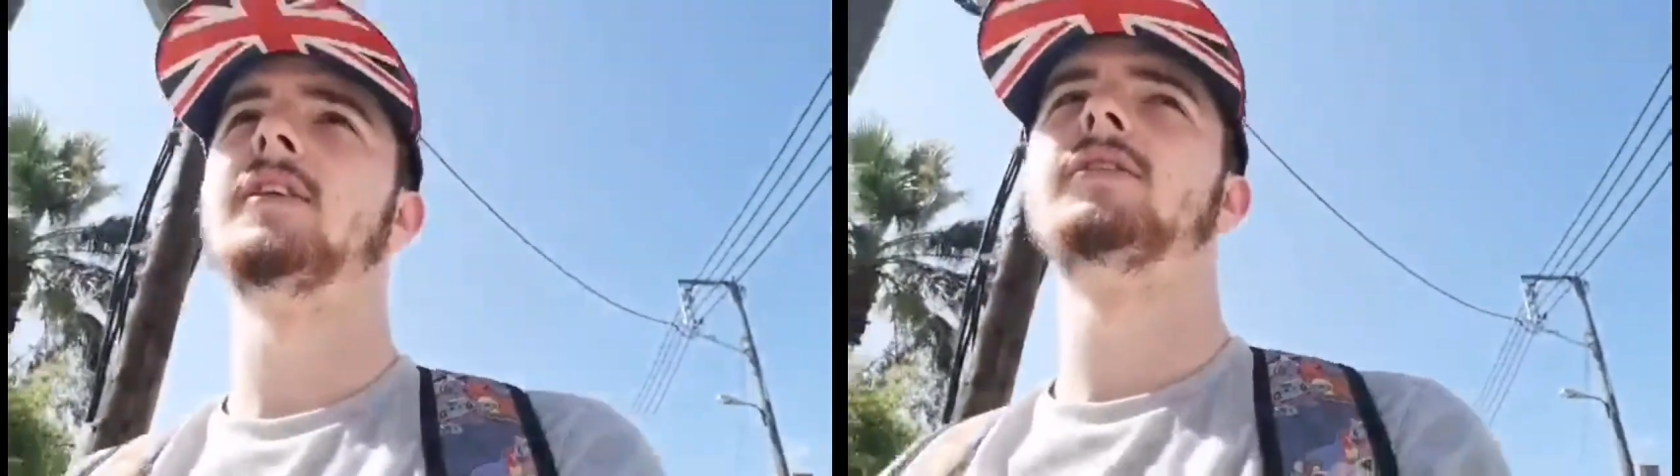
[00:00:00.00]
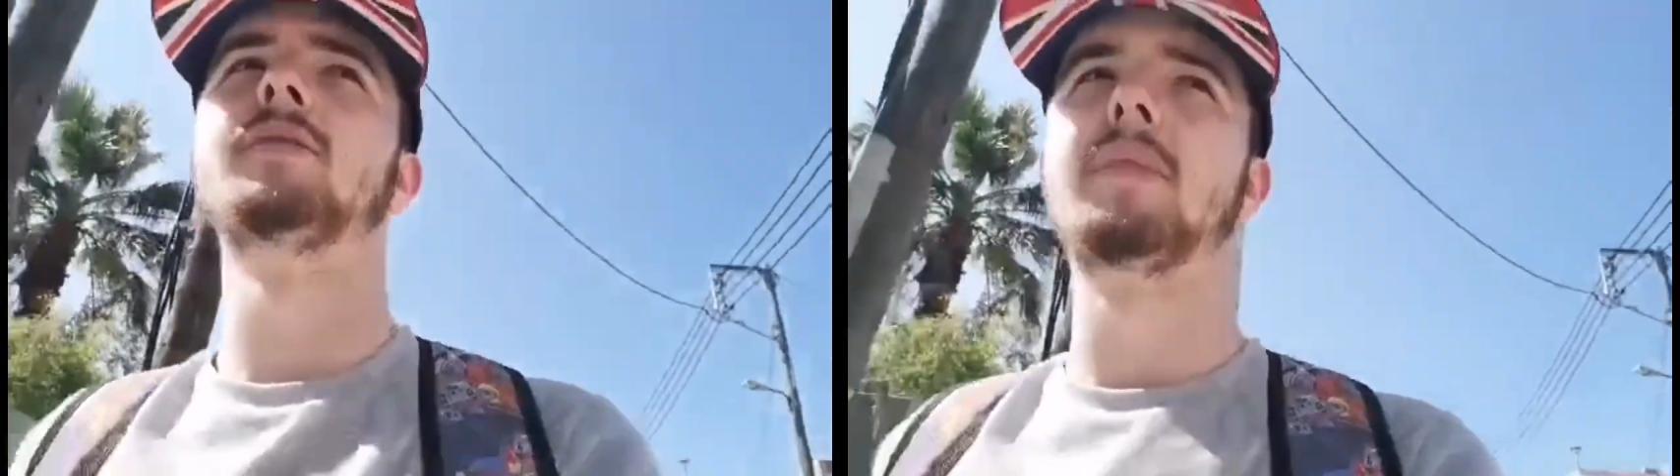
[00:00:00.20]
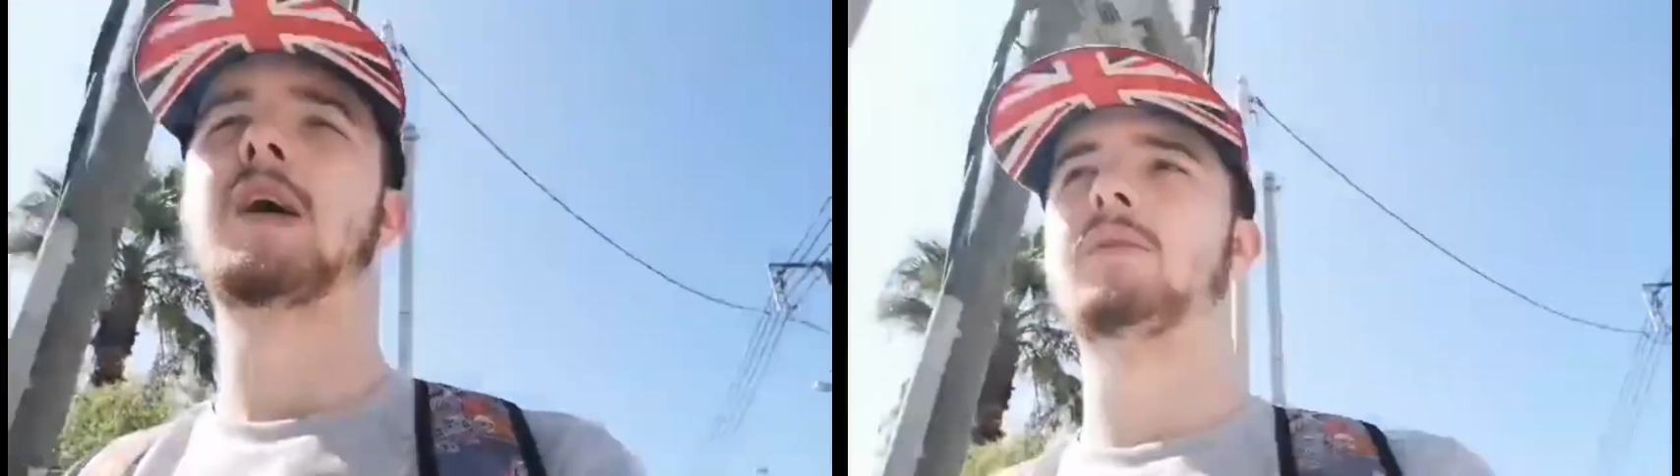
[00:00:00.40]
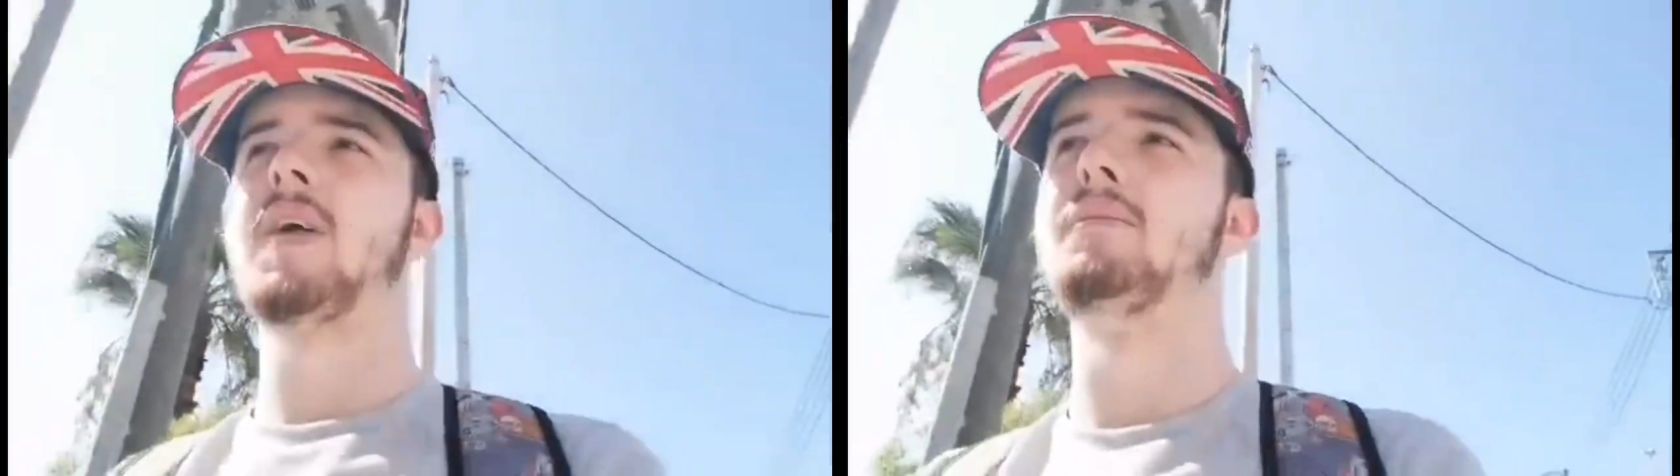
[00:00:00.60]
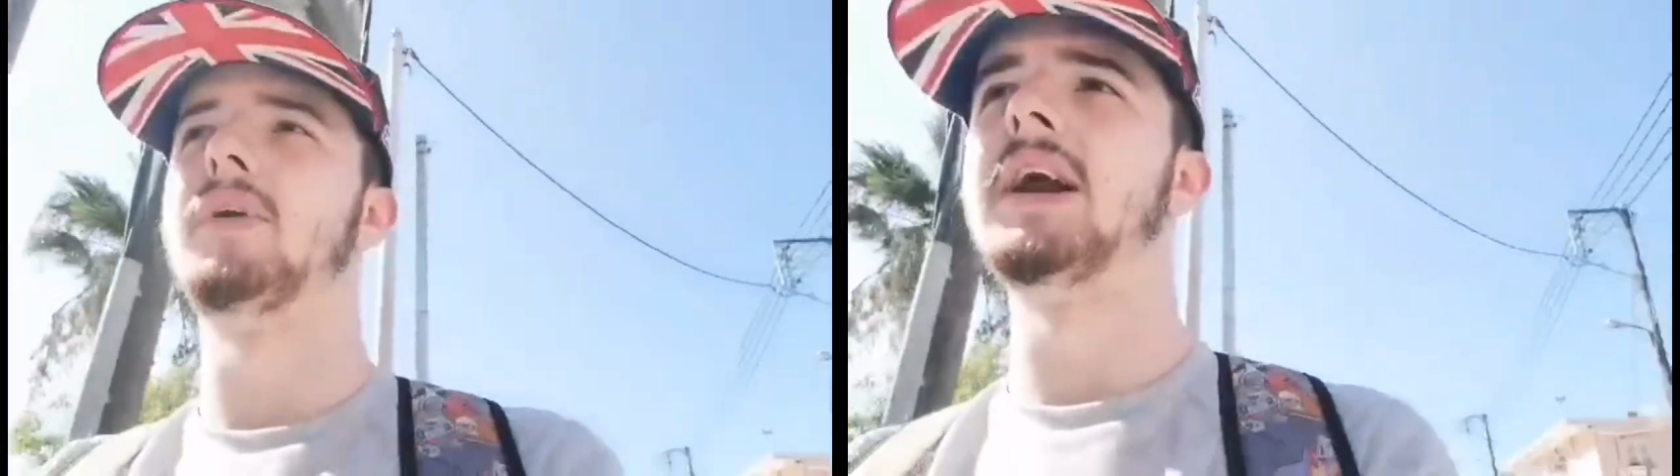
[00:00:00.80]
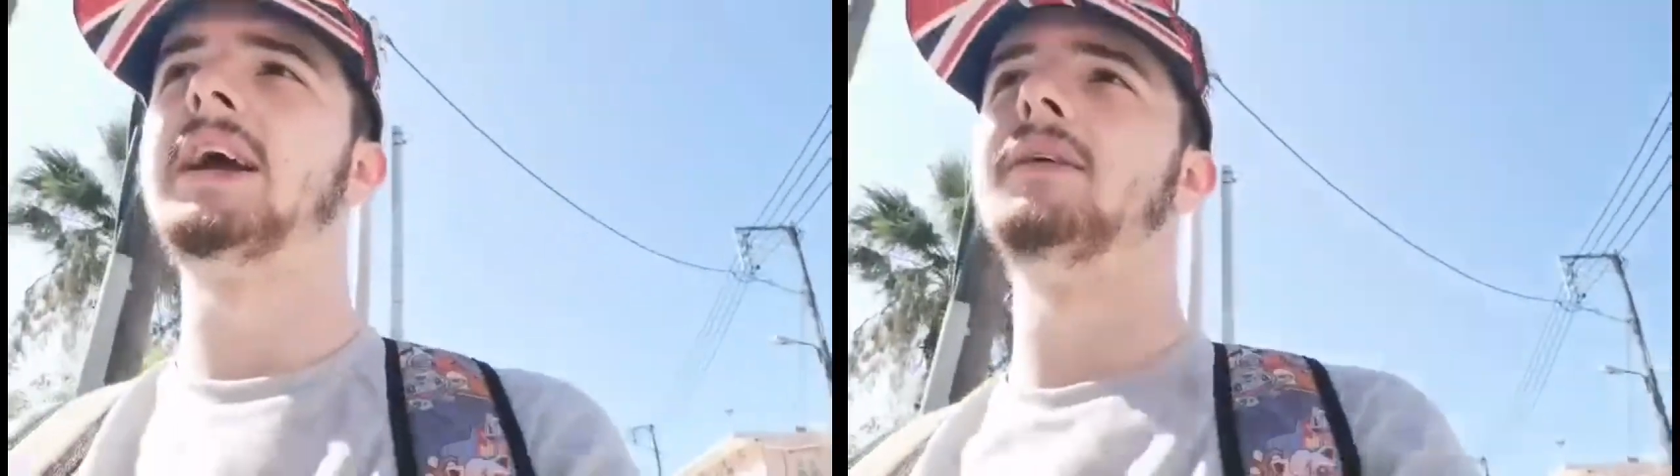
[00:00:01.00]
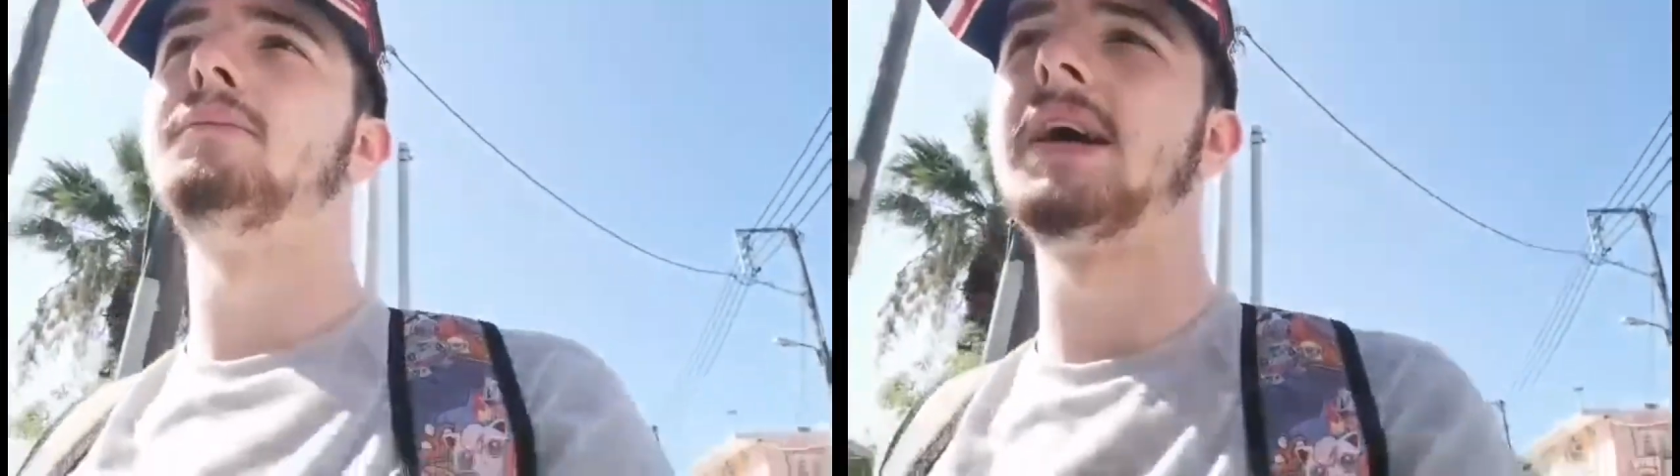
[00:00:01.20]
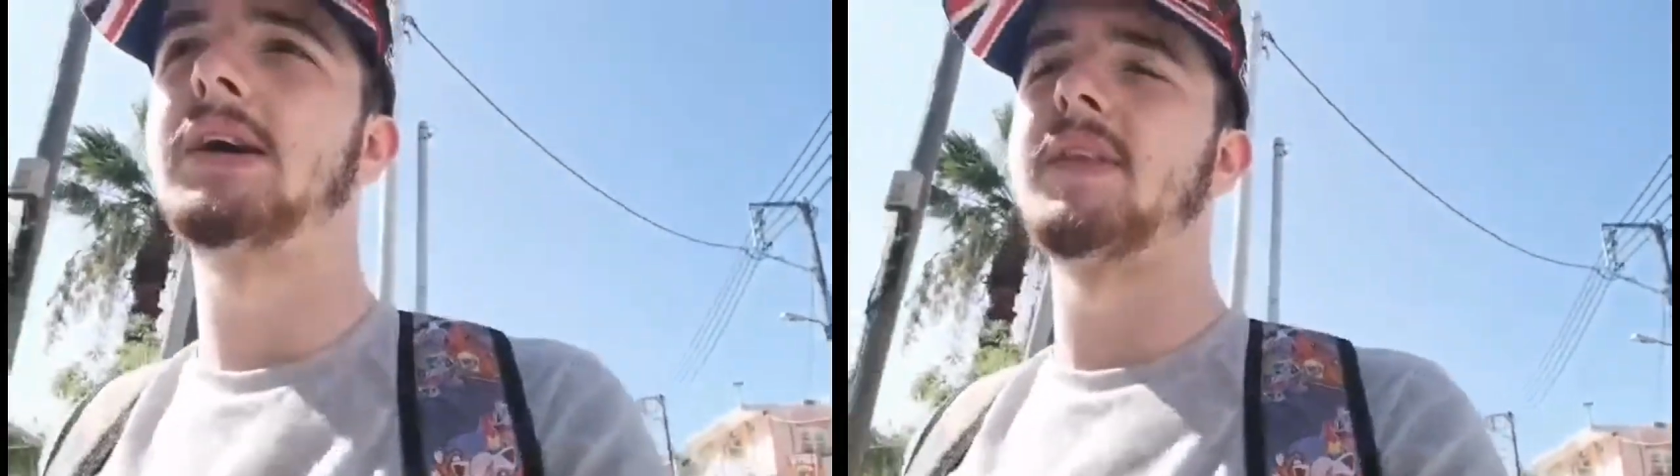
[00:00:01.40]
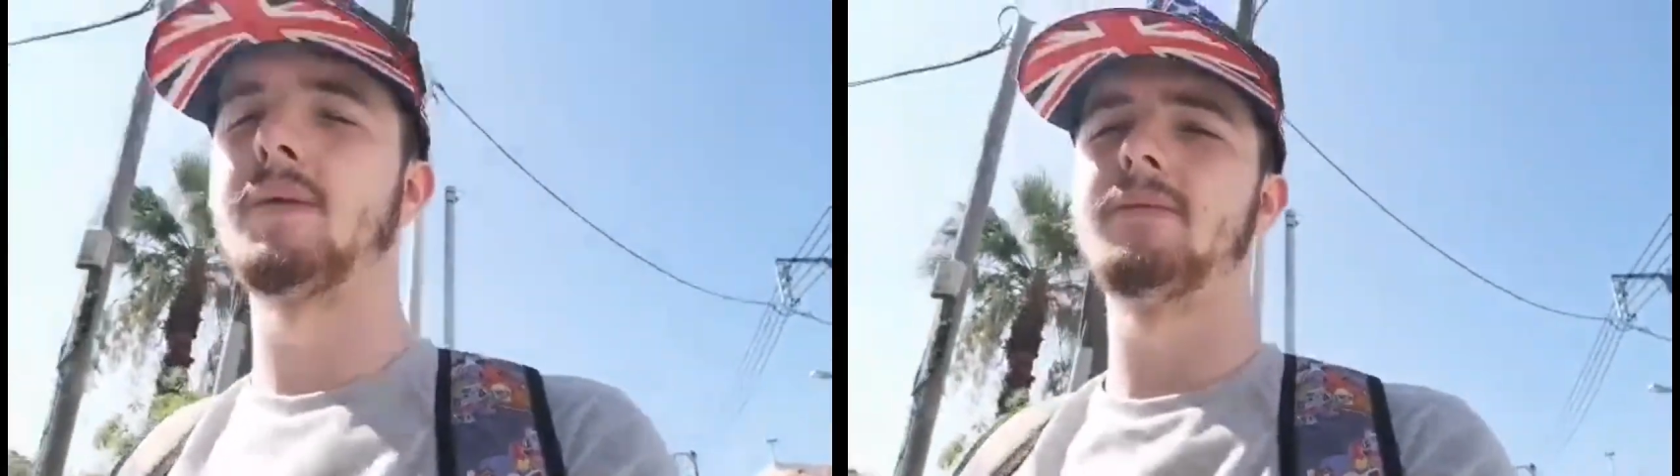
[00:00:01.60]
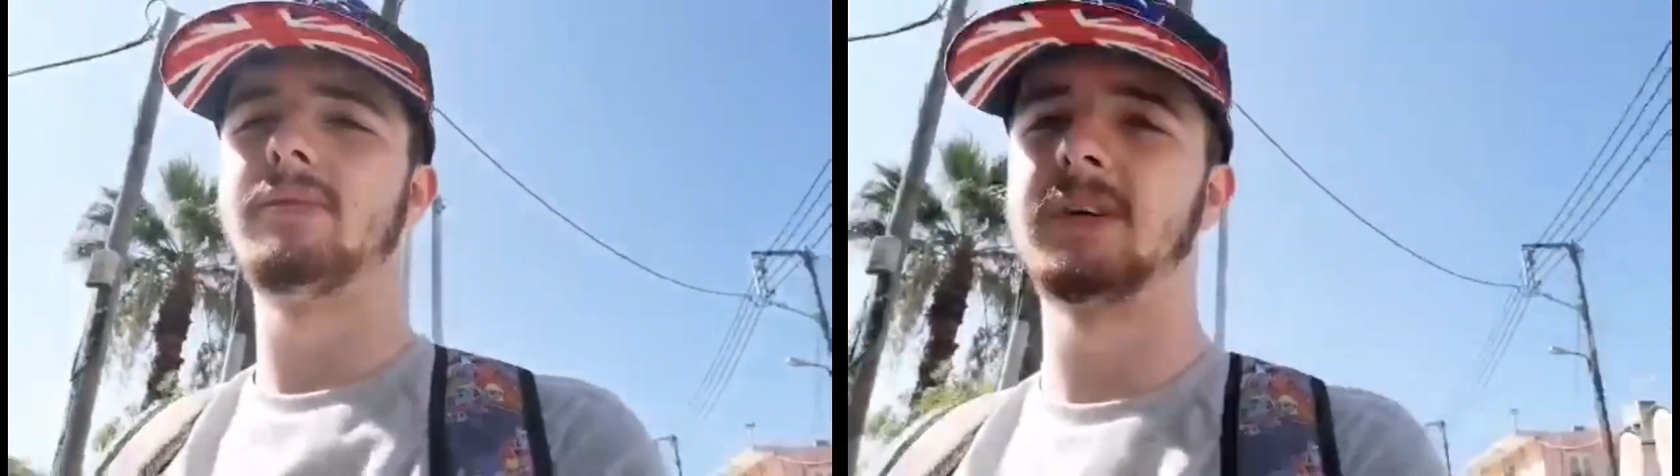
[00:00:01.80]
of make up their money, make up
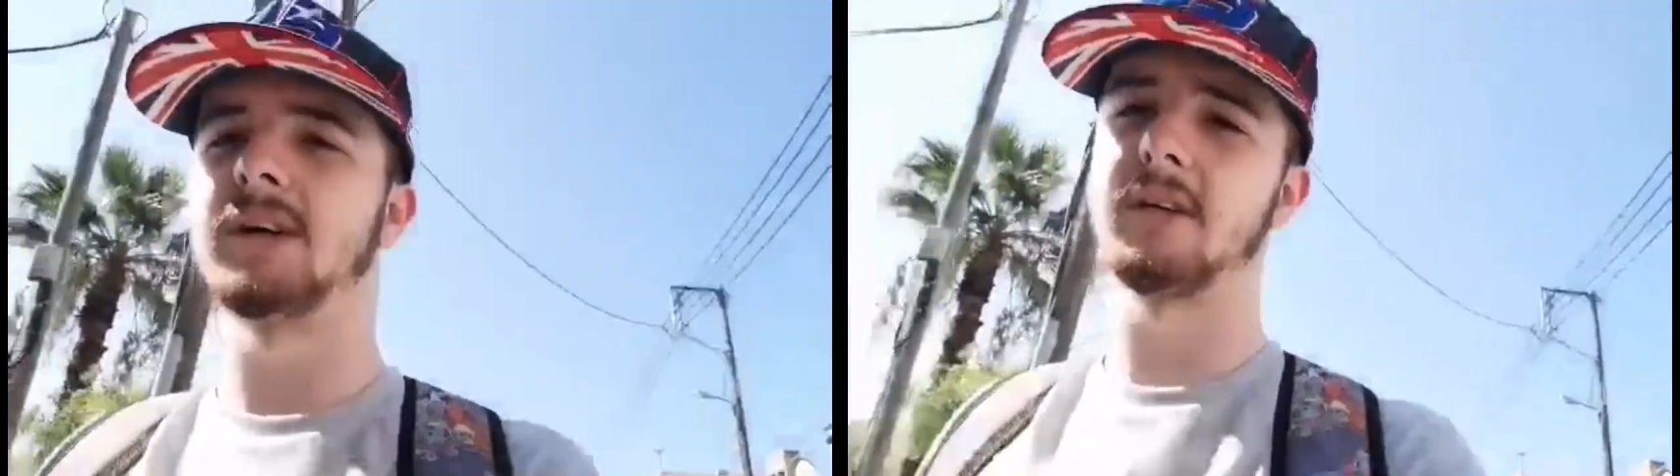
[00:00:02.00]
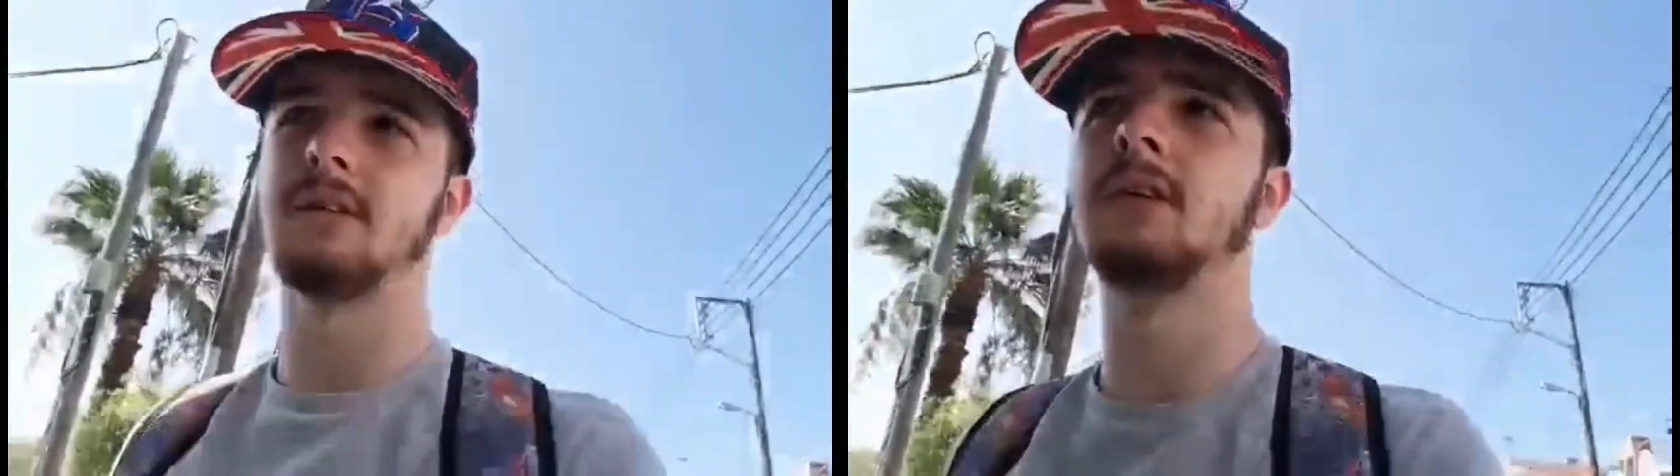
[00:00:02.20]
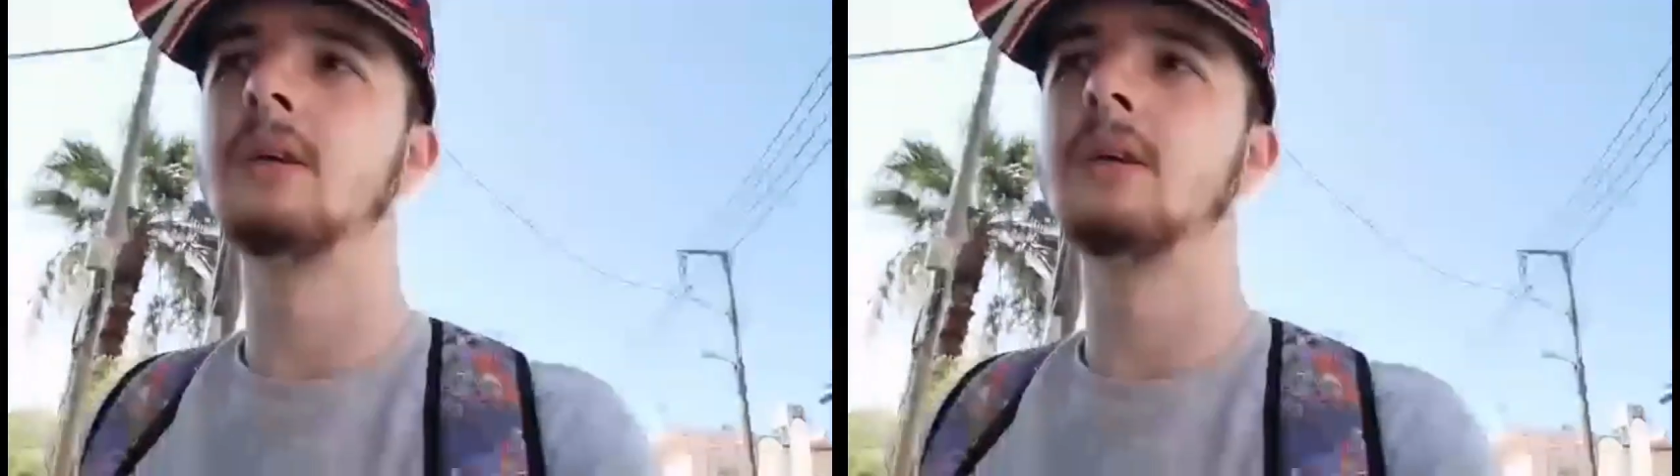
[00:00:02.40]
their, you know.